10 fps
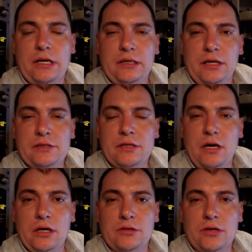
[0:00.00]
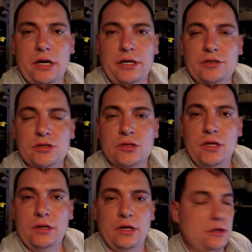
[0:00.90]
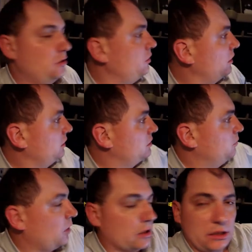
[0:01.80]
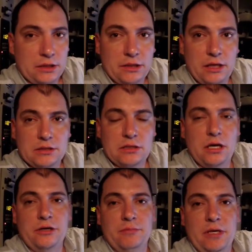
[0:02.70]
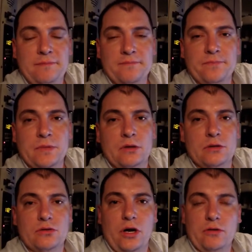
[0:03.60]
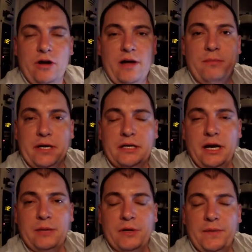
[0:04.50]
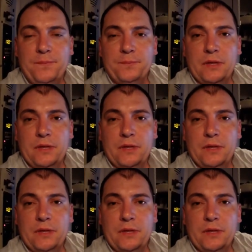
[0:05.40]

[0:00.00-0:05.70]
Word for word: and I saw a truck had just hit another truck that's parked on that side of me. So I grabbed my camera